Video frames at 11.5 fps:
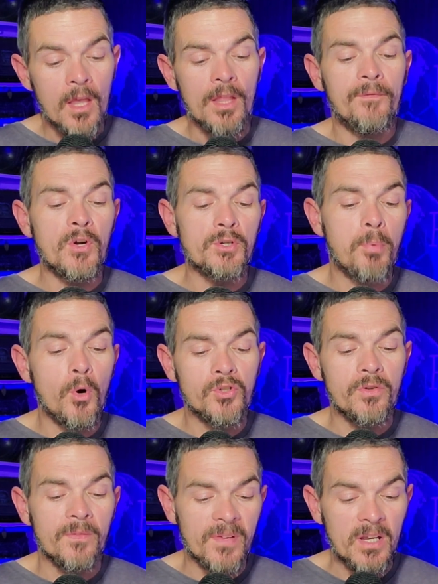The first
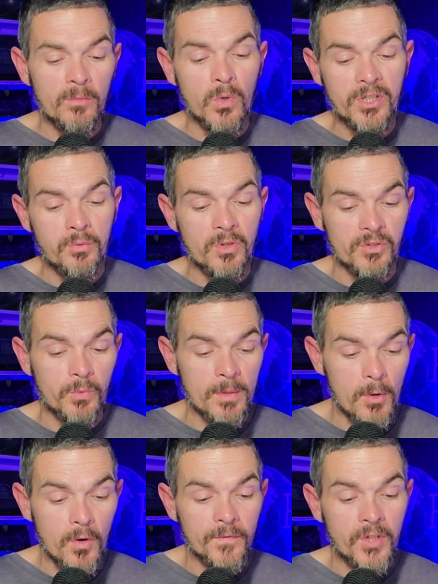portrait of him, which was
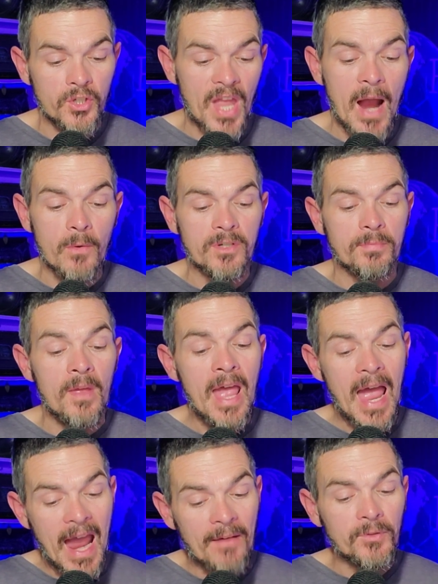removed just hours
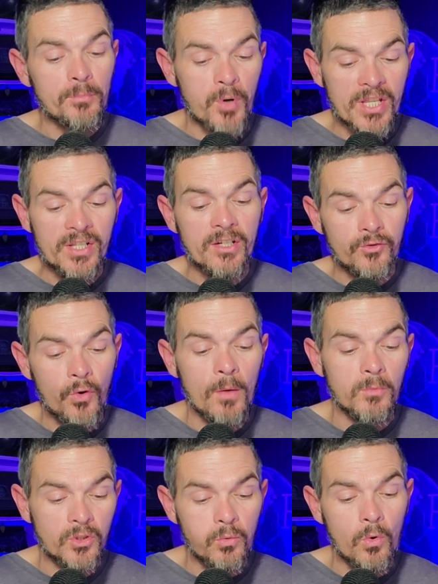after President
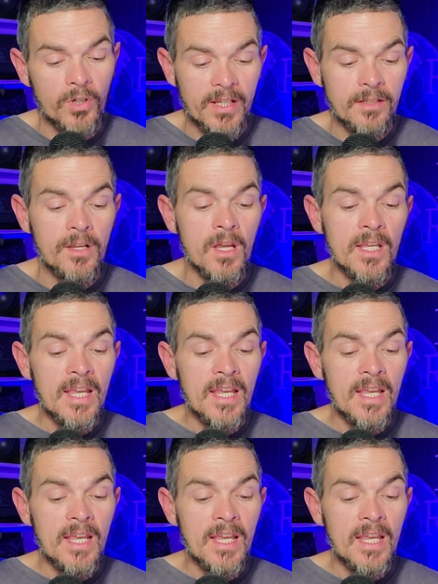Trump was sworn in